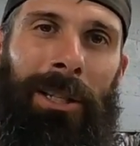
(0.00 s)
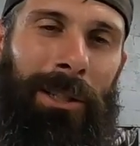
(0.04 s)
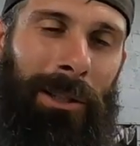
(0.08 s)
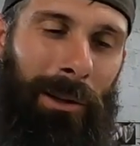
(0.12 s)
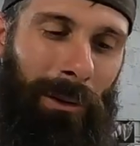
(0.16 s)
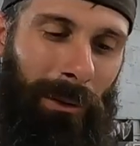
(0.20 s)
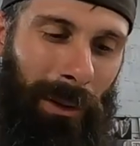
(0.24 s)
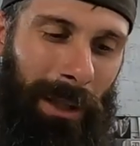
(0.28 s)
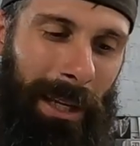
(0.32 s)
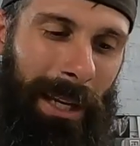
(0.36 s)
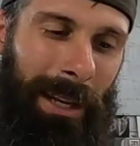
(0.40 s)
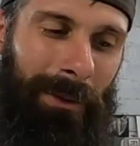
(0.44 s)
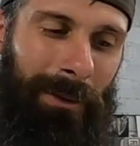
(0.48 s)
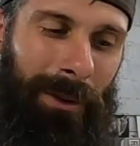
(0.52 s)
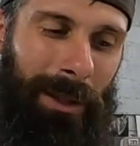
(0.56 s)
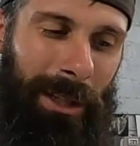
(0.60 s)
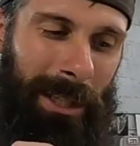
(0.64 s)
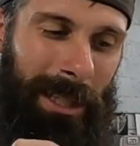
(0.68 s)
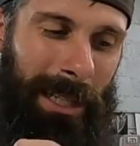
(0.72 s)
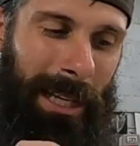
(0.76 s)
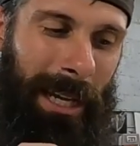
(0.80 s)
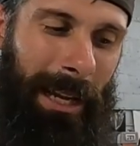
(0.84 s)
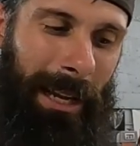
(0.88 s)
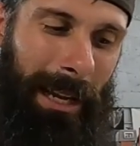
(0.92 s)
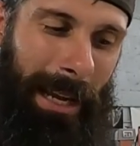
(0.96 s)
So leave
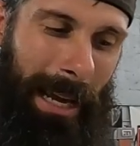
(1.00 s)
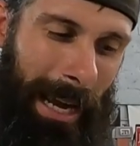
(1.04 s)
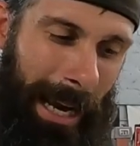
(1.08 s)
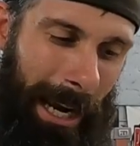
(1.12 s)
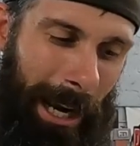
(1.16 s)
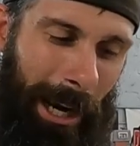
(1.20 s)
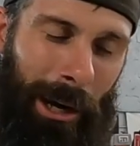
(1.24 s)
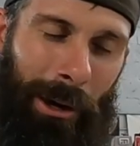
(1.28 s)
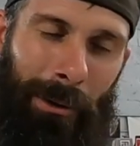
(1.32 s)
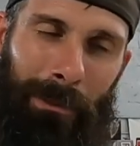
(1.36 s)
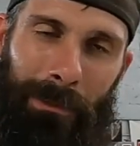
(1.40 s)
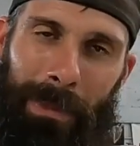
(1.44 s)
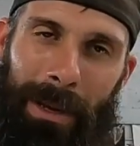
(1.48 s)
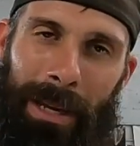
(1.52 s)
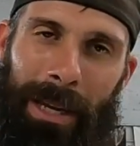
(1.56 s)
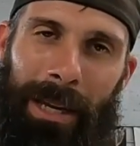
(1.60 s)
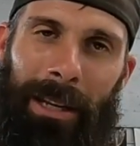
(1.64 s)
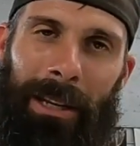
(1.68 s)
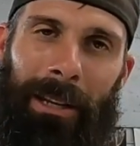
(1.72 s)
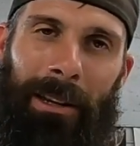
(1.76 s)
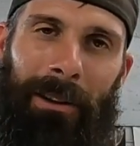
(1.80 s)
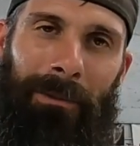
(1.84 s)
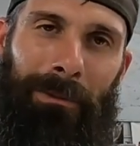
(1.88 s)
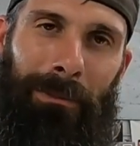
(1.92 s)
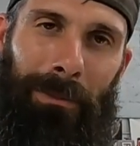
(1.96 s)
just a hair
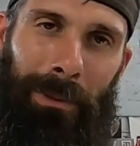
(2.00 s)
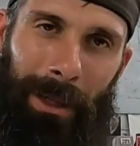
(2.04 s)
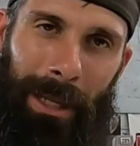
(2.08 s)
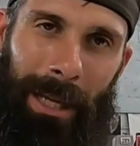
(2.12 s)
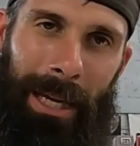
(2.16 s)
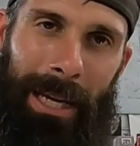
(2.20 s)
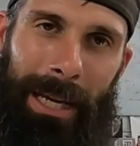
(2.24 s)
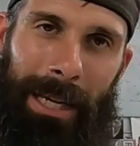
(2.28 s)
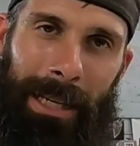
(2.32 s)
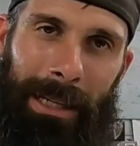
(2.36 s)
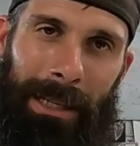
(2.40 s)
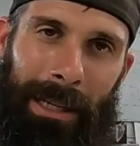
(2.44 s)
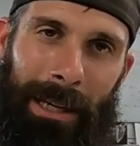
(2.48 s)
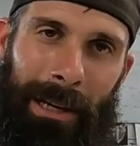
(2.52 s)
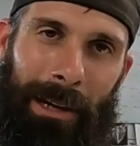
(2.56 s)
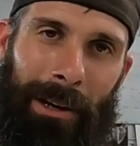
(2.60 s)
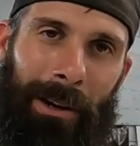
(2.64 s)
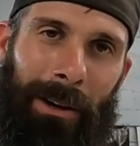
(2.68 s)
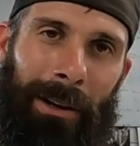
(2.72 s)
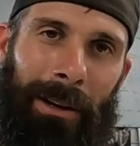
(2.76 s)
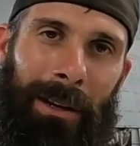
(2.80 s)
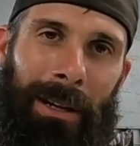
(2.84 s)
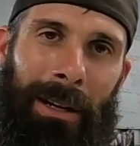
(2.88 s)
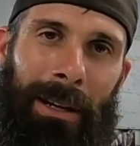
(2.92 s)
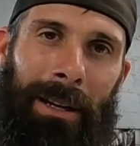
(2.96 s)
bit of play in
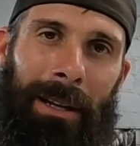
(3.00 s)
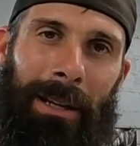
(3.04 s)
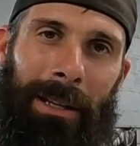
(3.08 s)
there